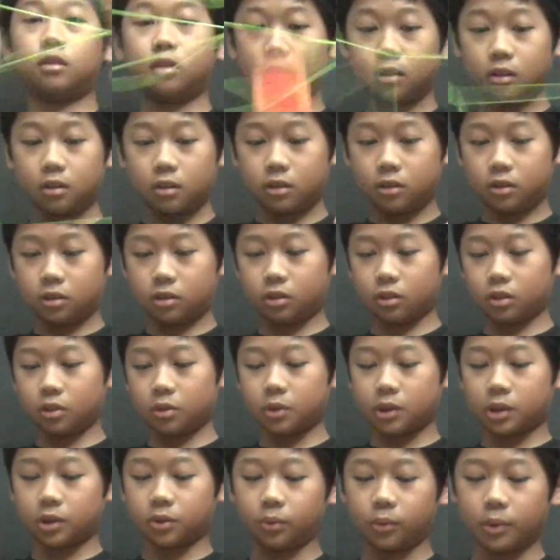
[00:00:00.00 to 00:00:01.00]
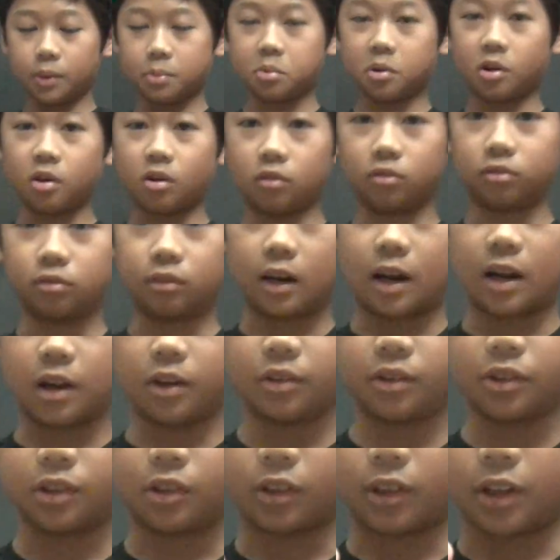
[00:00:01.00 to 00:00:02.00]
So you want to whip
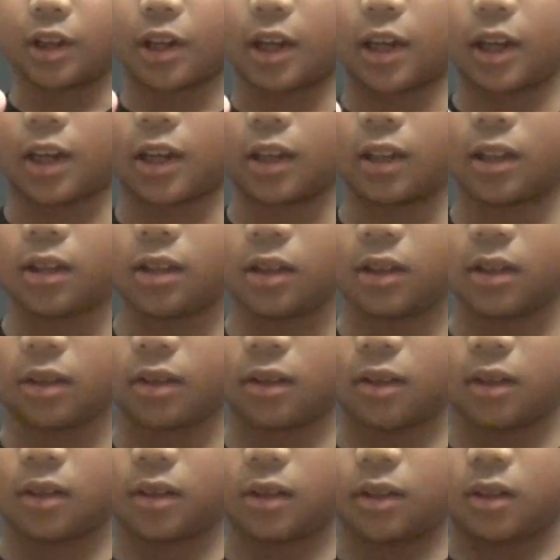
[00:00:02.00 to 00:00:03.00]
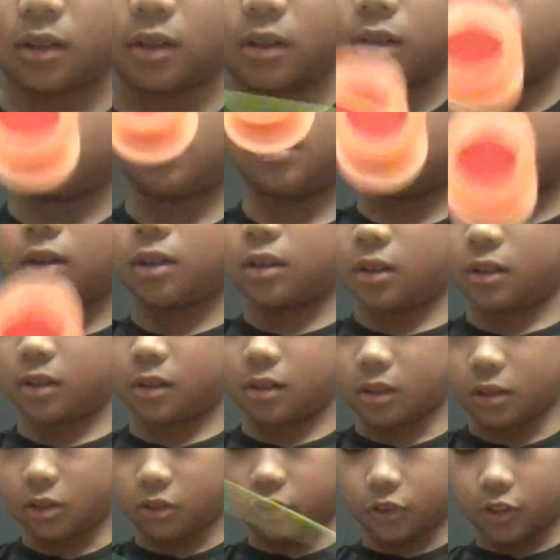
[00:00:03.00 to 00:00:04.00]
around your hand.
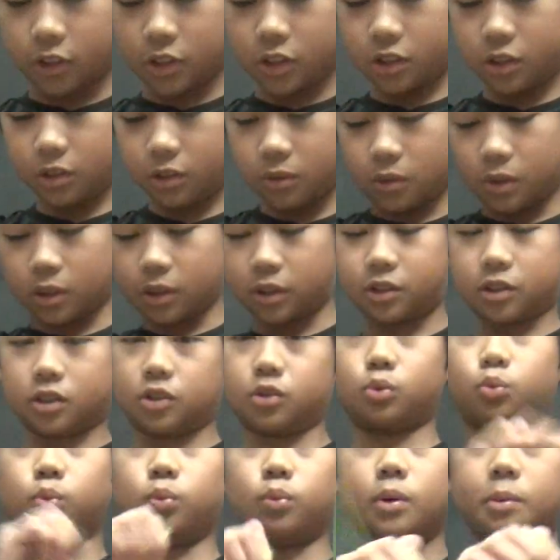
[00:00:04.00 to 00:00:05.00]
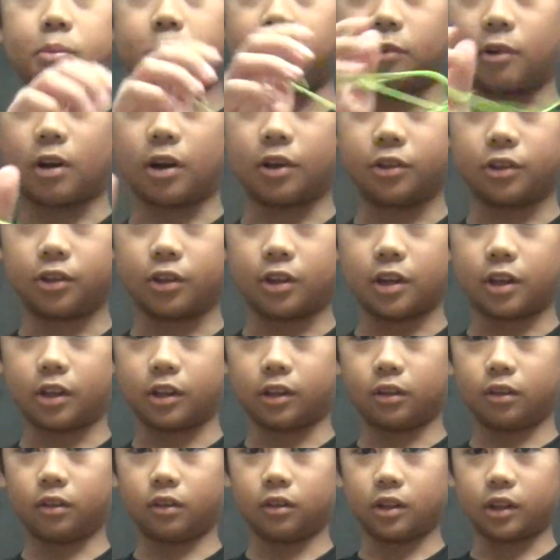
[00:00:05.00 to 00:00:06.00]
So first you want to just whip around your hand
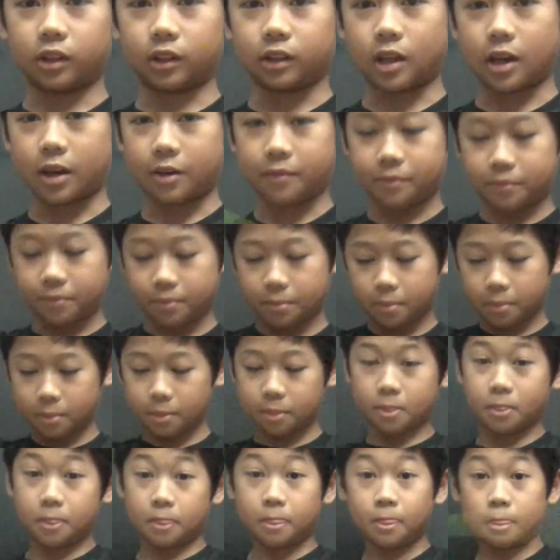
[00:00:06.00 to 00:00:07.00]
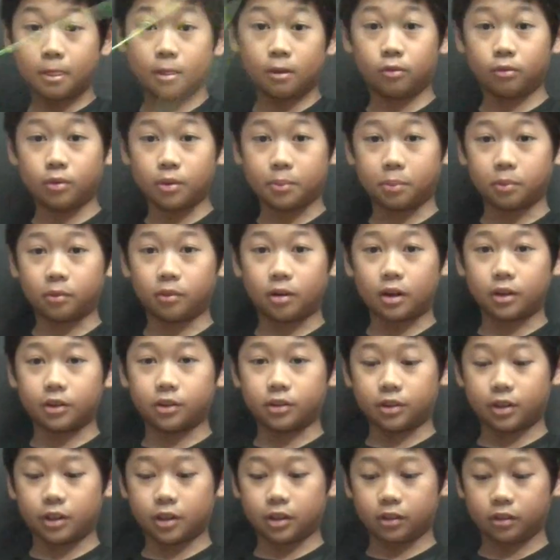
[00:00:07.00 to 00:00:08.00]
like that. Whip around
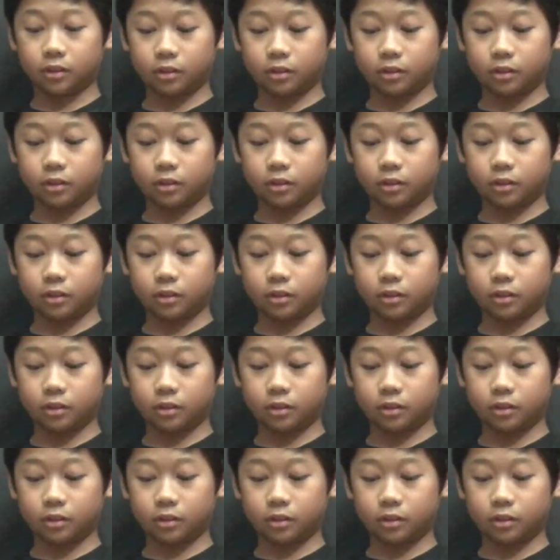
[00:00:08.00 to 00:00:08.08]
your hand.